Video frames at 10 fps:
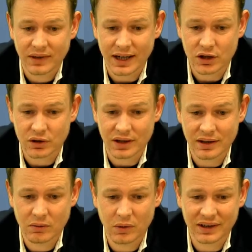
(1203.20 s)
H3,
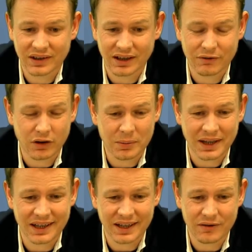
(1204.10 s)
once again followed by
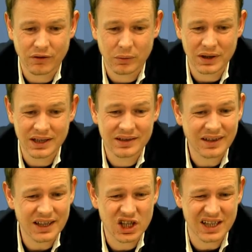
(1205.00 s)
knight f3.
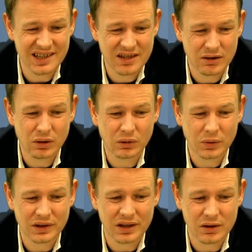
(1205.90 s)
Knight g2 is
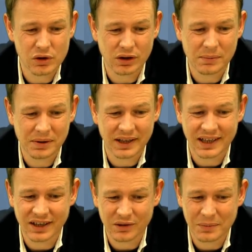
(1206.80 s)
what they usually play
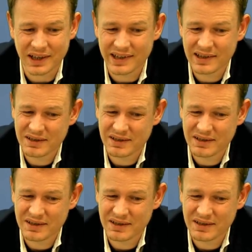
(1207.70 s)
against me.